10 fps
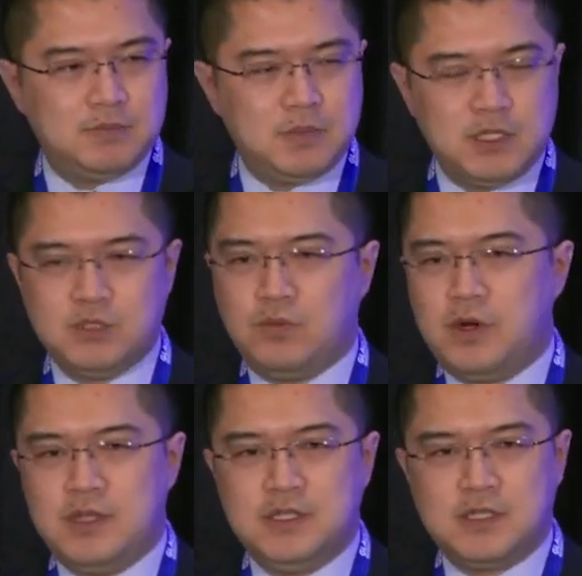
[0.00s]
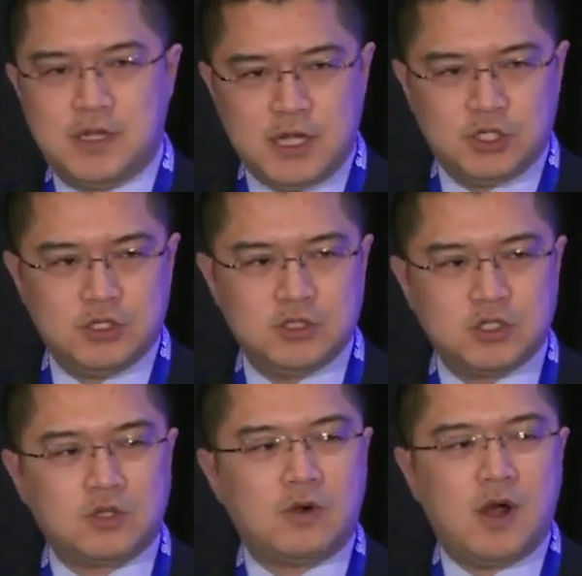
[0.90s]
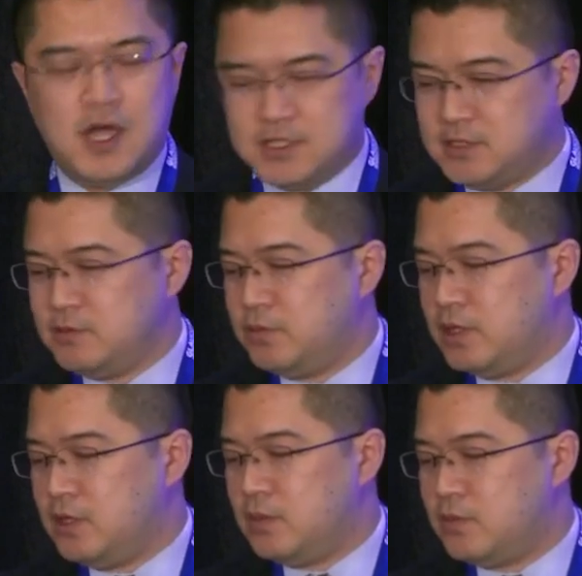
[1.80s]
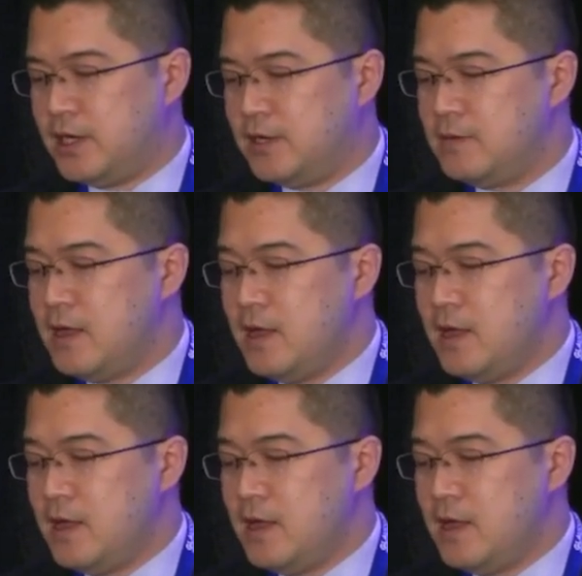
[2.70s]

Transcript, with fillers: It's where these connections cross within the brain.